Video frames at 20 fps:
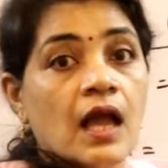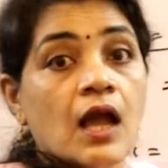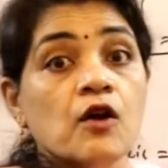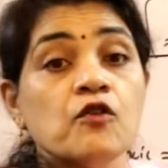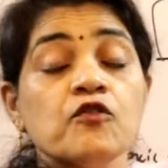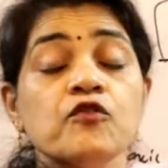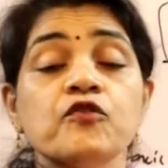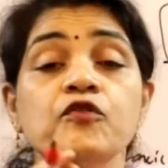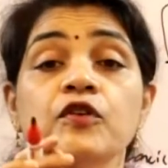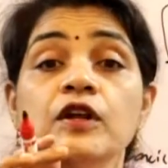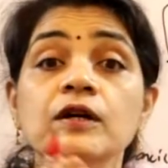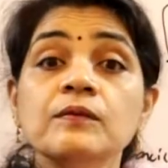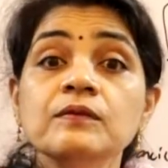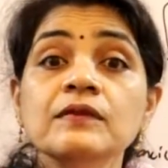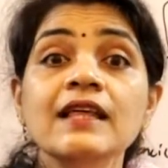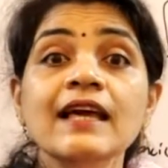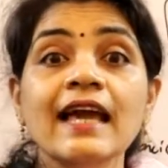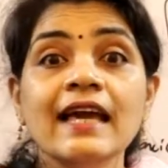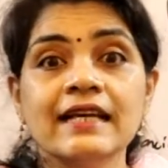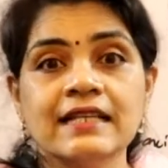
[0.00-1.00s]

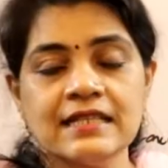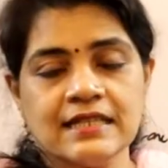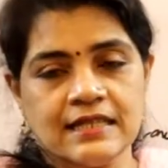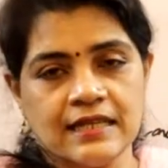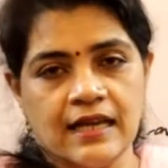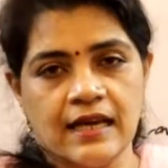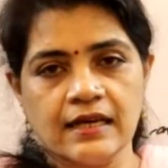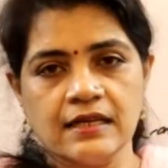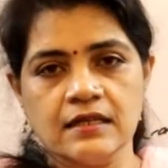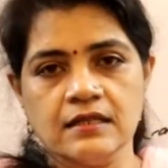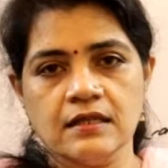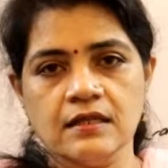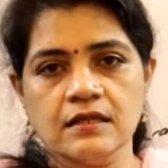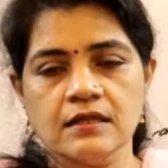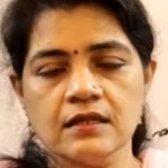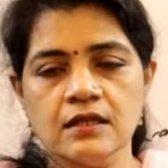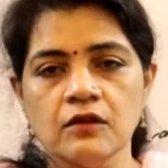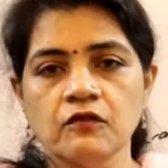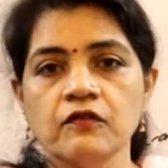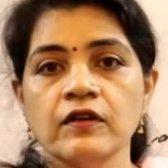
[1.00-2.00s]
from the
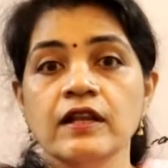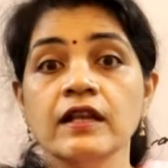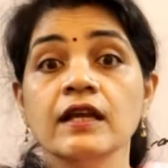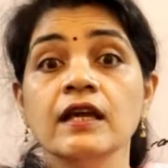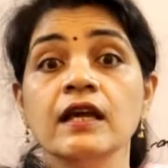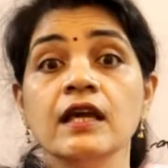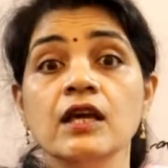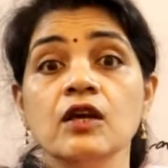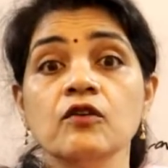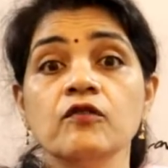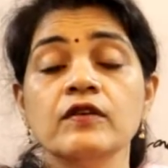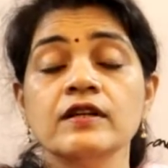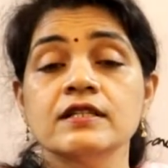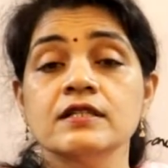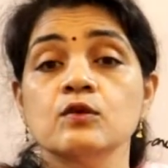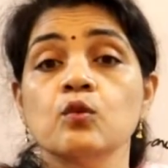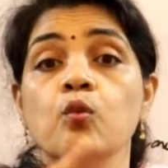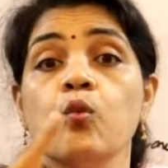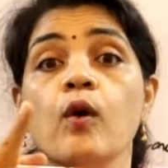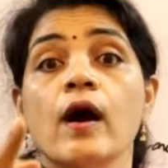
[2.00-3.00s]
x-axis will give
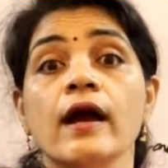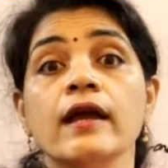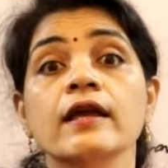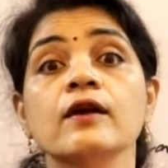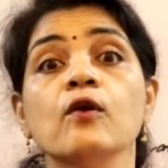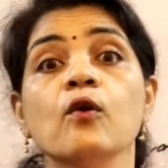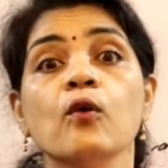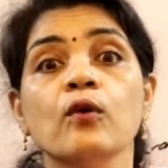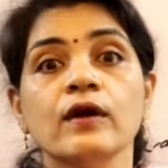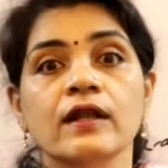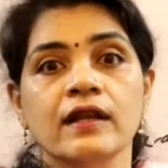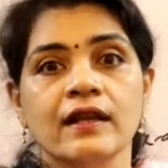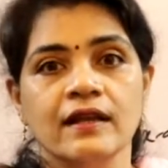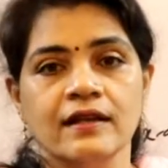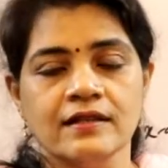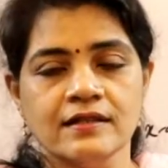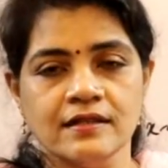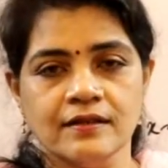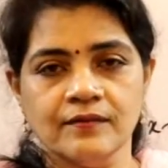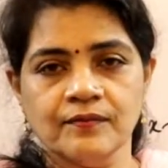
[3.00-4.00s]
its y
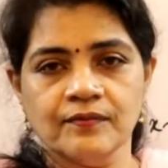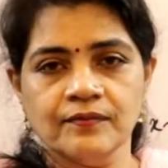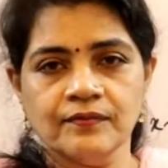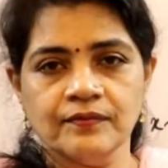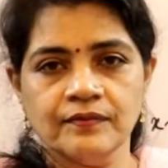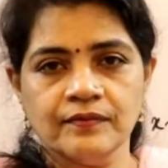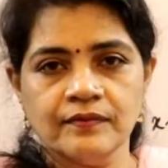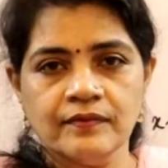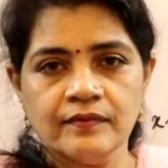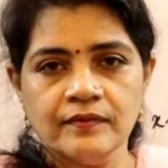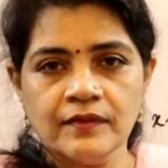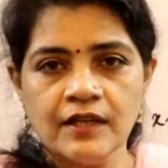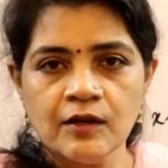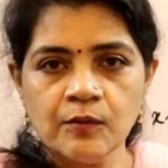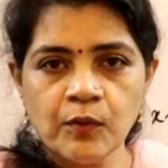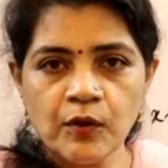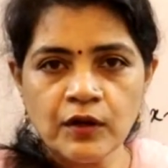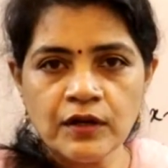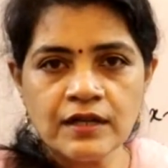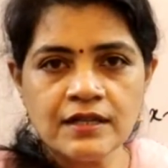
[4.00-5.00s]
coordinate.
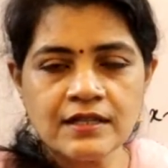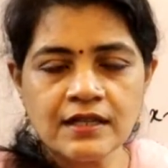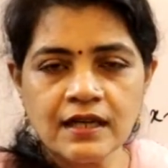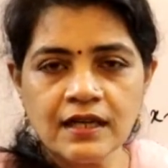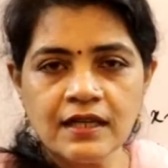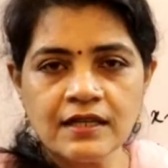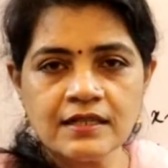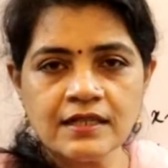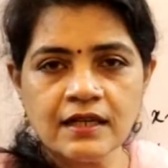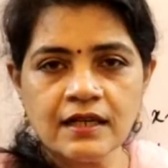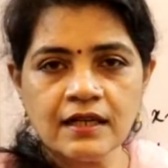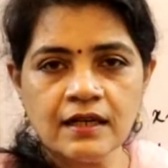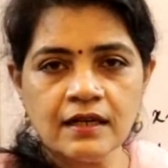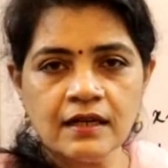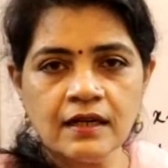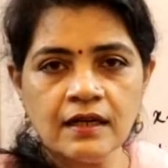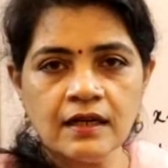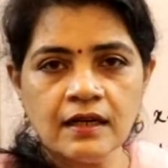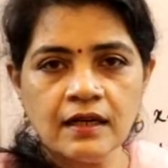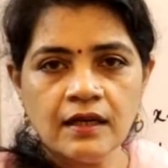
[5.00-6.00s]
That point is clear,
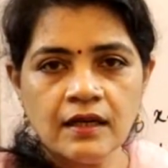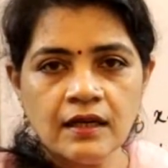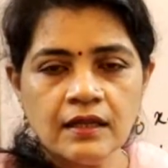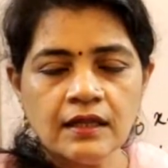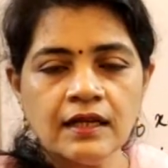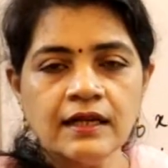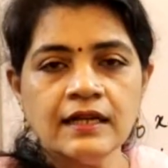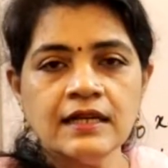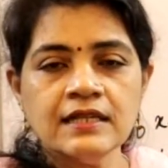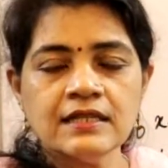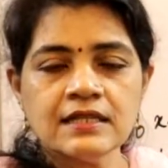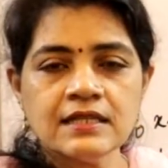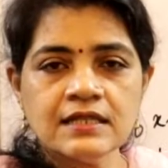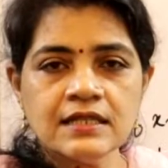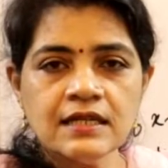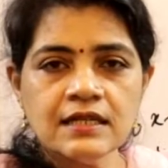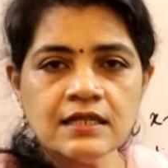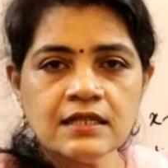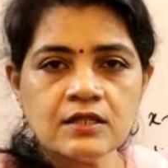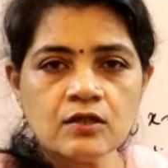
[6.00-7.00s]
children? The
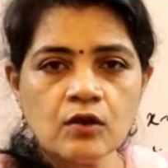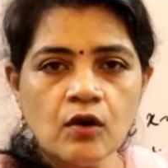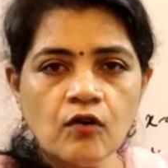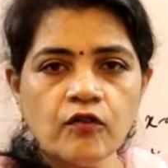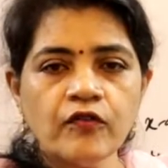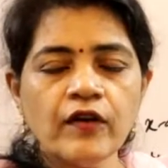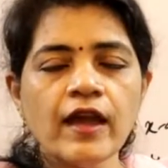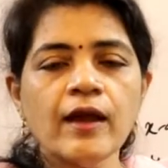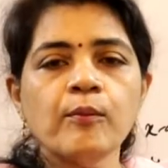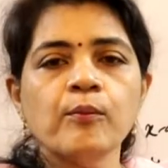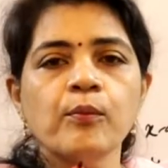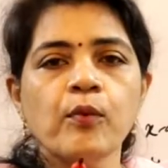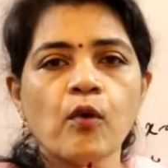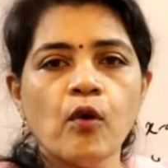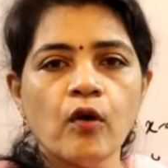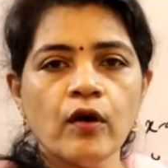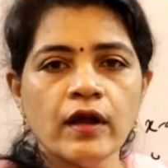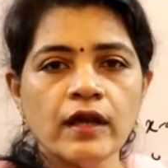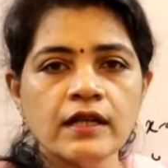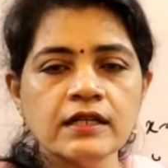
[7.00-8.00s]
distance of a
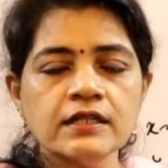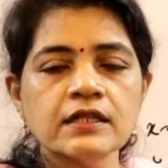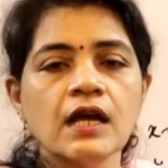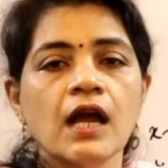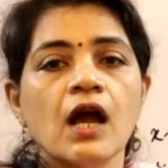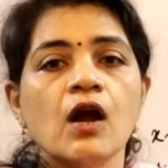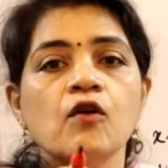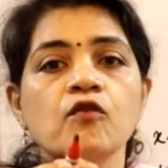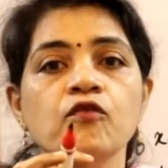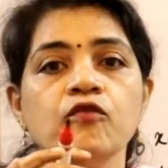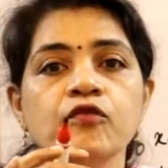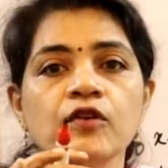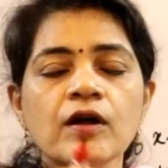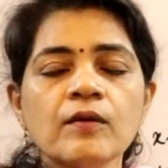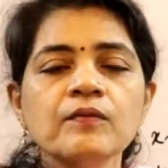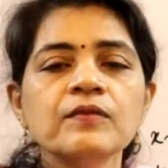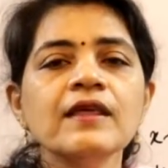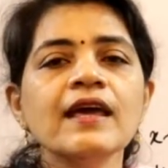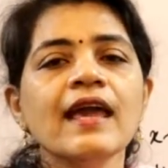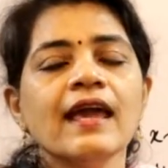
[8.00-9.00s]
point
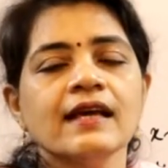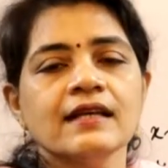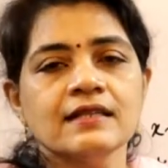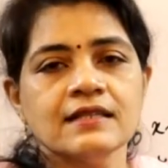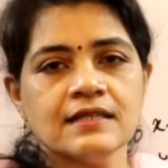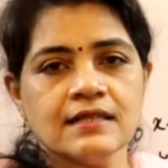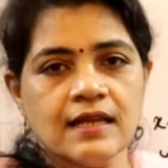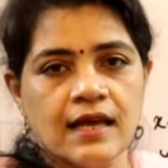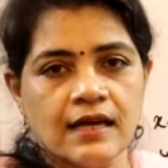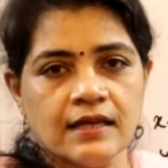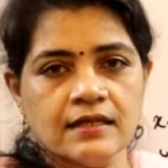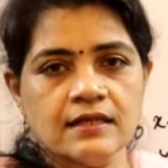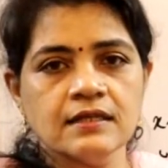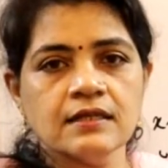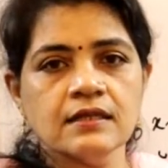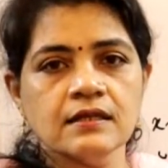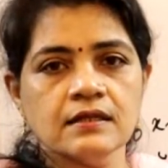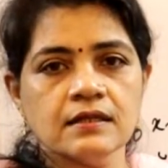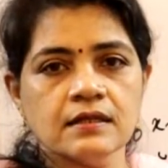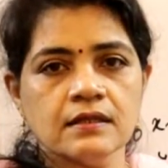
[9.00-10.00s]
from the
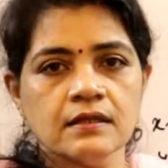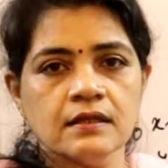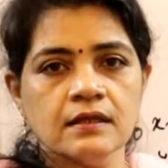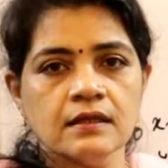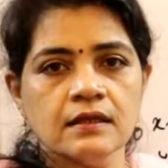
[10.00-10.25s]
x-axis